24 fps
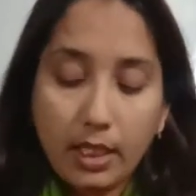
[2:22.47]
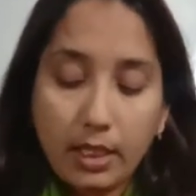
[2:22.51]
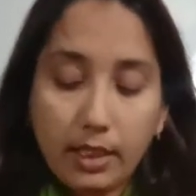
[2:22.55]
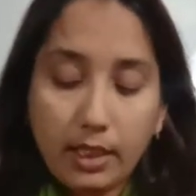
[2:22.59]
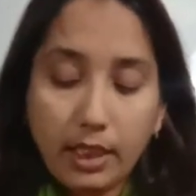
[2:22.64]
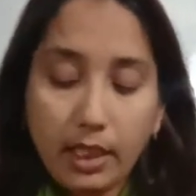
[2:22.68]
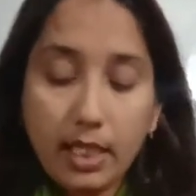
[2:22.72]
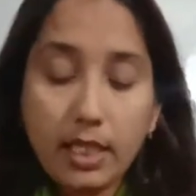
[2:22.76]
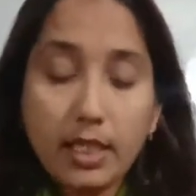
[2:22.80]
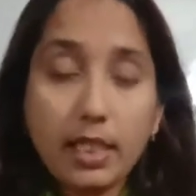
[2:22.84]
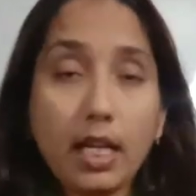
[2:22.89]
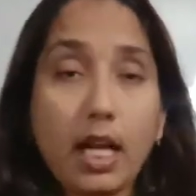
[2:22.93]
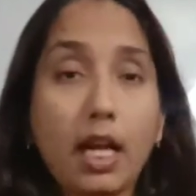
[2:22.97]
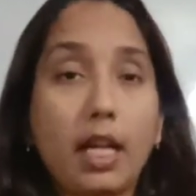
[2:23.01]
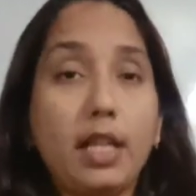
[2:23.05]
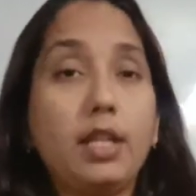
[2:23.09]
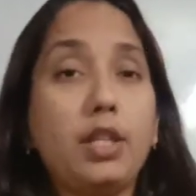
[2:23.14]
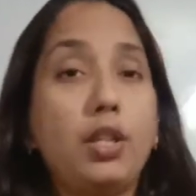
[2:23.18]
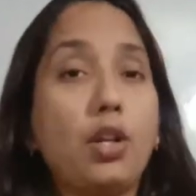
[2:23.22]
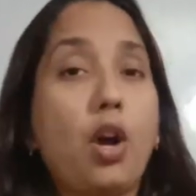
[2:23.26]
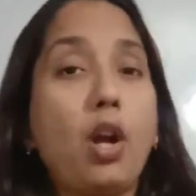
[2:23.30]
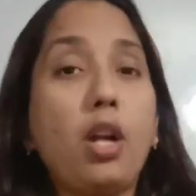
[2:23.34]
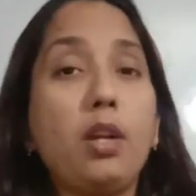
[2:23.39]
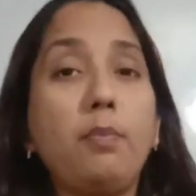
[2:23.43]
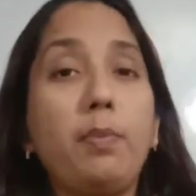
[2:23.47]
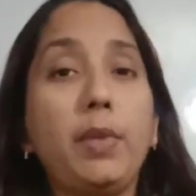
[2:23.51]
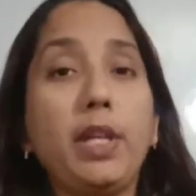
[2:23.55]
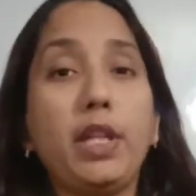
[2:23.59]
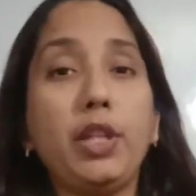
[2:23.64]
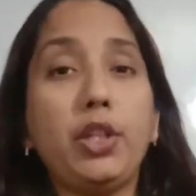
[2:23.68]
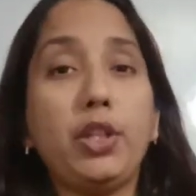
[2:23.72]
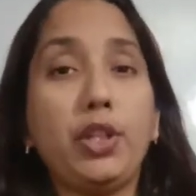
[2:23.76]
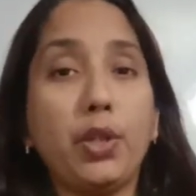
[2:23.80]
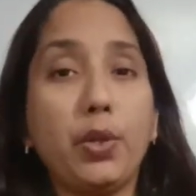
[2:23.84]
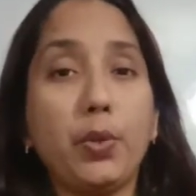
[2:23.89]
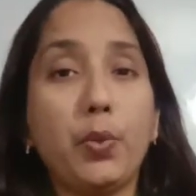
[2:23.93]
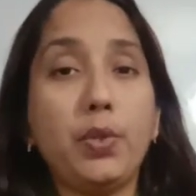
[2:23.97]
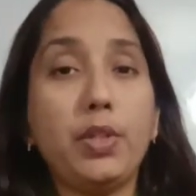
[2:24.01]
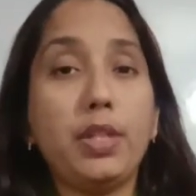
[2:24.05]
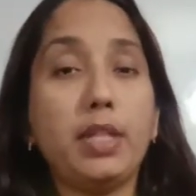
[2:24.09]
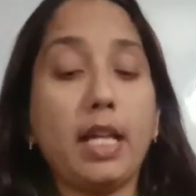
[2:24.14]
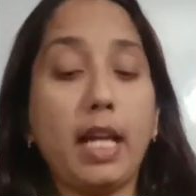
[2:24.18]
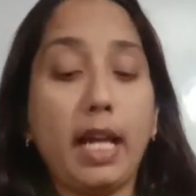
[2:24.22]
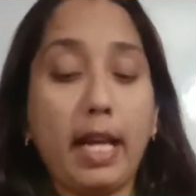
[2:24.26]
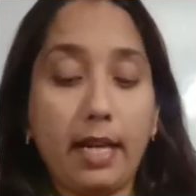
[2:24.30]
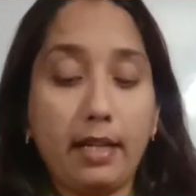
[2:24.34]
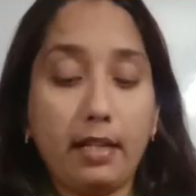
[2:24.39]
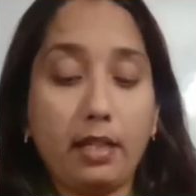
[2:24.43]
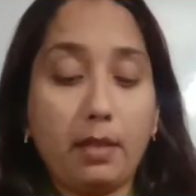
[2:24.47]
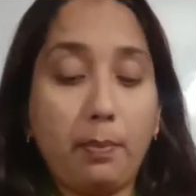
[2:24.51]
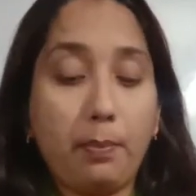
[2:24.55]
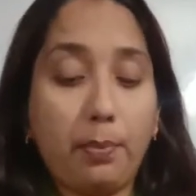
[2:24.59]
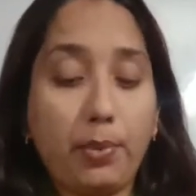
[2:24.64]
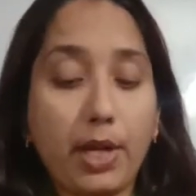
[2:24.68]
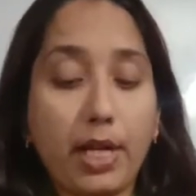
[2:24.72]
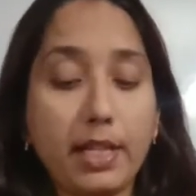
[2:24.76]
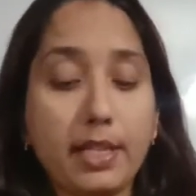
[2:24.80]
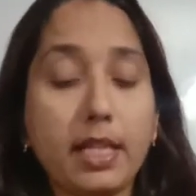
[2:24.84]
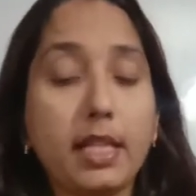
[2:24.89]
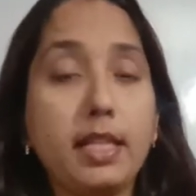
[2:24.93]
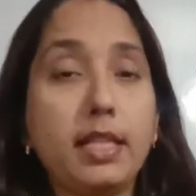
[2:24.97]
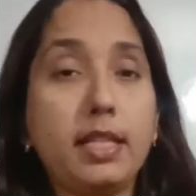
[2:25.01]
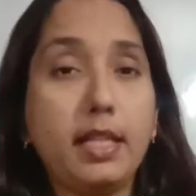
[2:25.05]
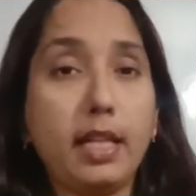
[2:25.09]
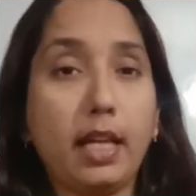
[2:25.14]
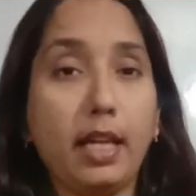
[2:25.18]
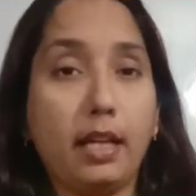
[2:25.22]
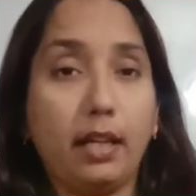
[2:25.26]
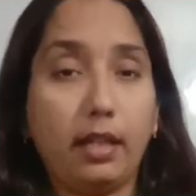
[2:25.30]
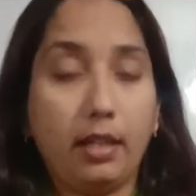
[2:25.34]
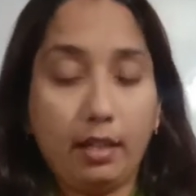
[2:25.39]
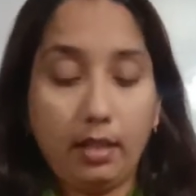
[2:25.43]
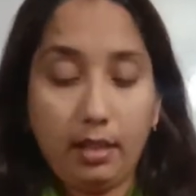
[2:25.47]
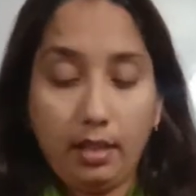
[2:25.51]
These are not being used at the present day.